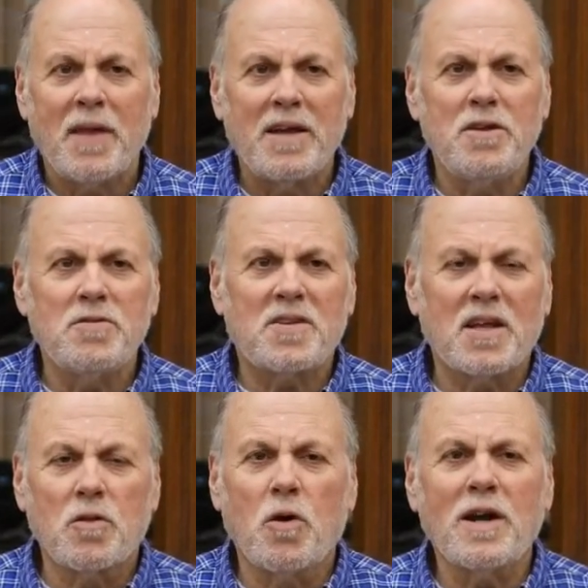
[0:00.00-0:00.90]
and you
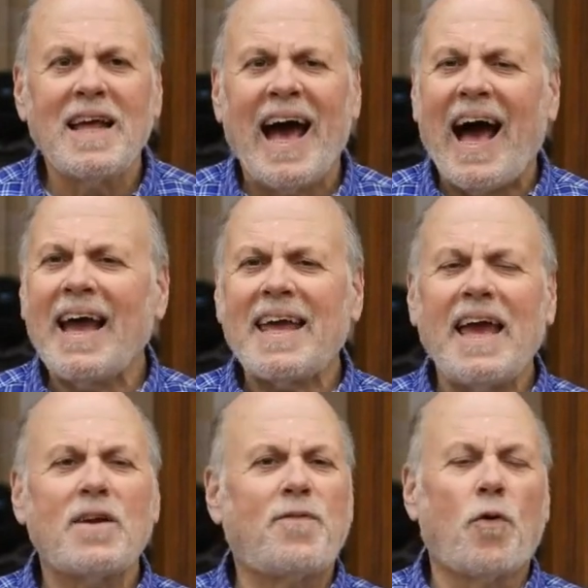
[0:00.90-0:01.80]
said, Lord, I
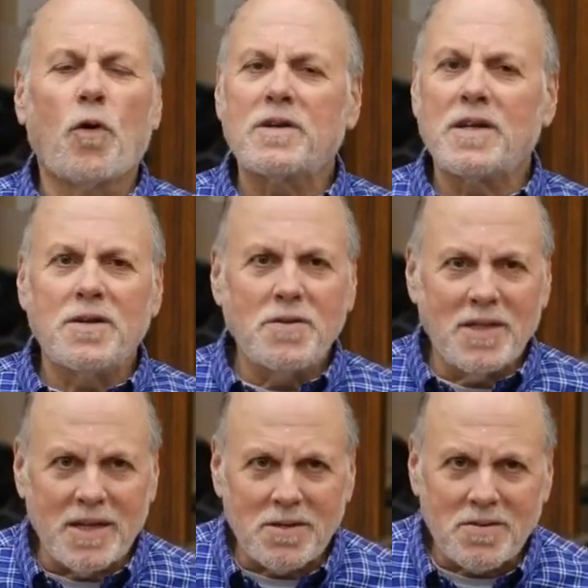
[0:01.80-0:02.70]
can't afford to
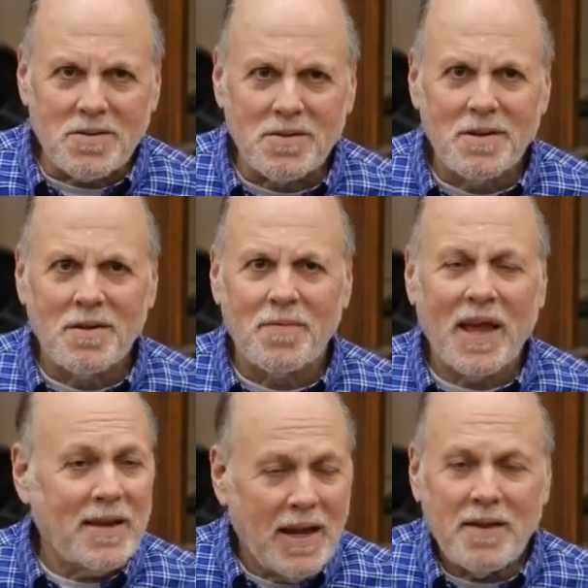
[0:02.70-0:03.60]
do this,
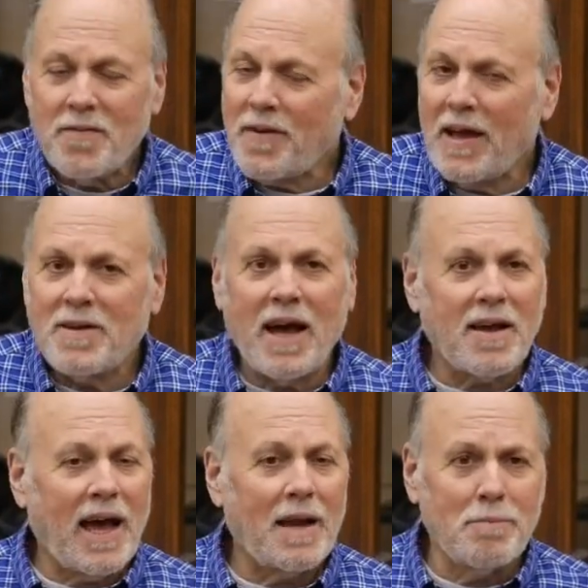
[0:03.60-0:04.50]
and yet you found
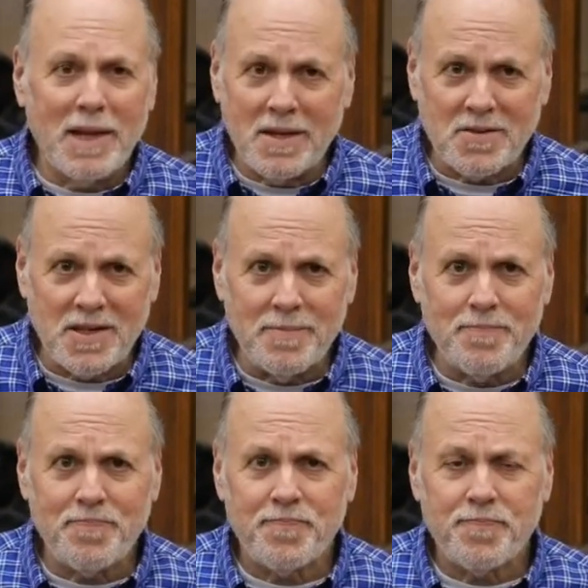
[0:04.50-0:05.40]
out God blessed it.